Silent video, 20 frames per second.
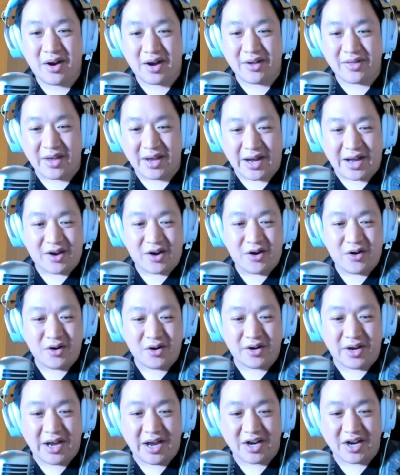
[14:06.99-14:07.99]
I think I
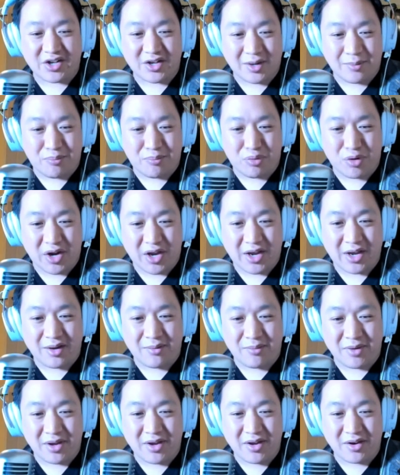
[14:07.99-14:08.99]
could actually bring
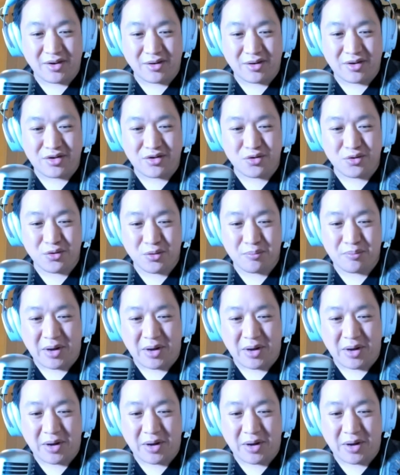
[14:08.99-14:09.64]
him in too.